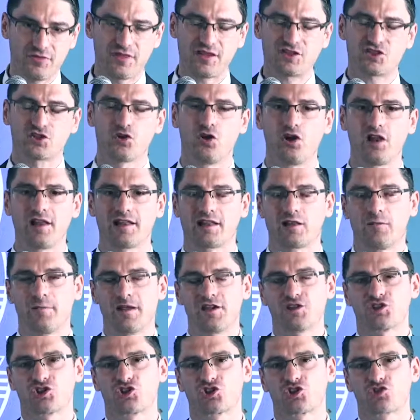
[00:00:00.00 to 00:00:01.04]
that's all a little
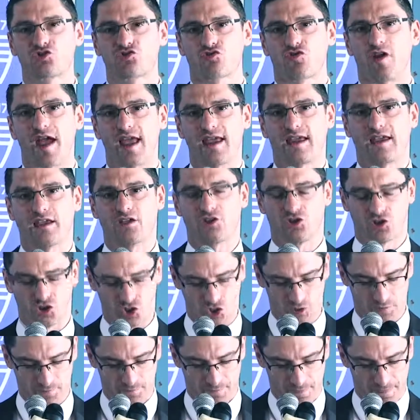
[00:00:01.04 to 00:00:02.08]
bit
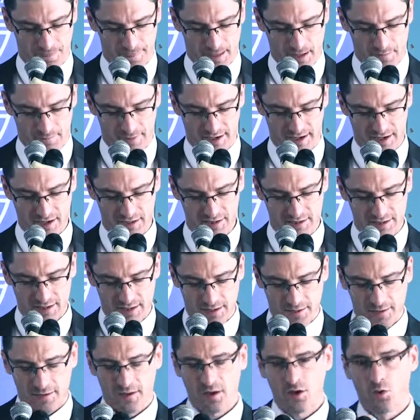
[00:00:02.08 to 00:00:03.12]
strange, because
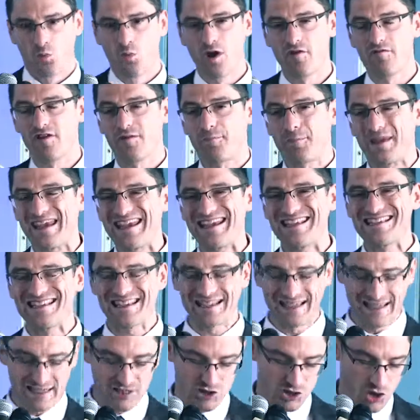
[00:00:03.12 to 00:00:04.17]
we're
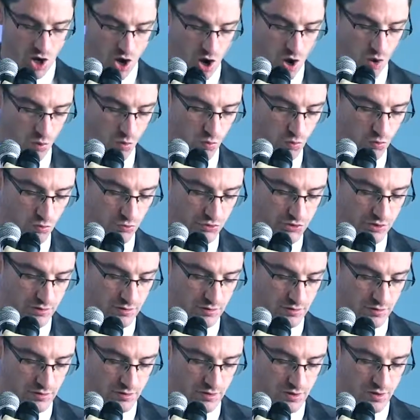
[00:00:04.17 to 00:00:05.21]
repeatedly told
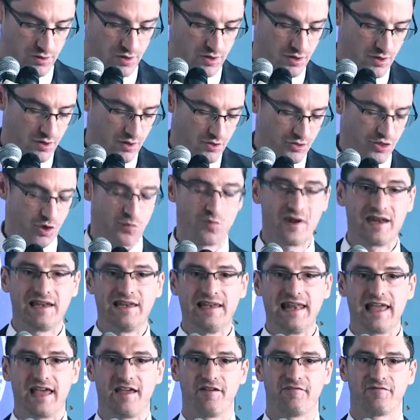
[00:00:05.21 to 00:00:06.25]
that we
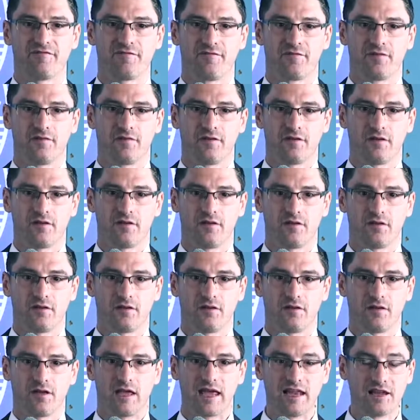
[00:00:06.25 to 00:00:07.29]
live
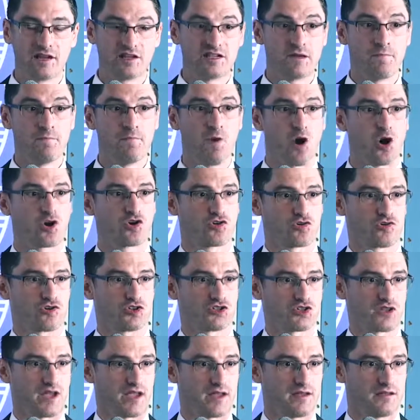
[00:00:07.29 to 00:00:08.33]
in a
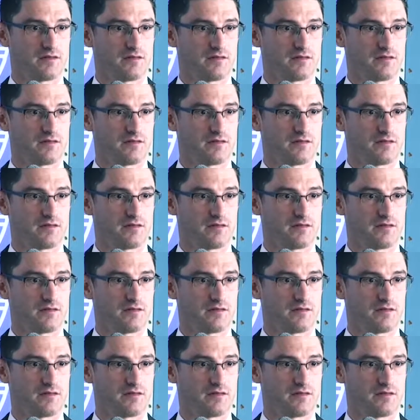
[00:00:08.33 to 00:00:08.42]
democracy.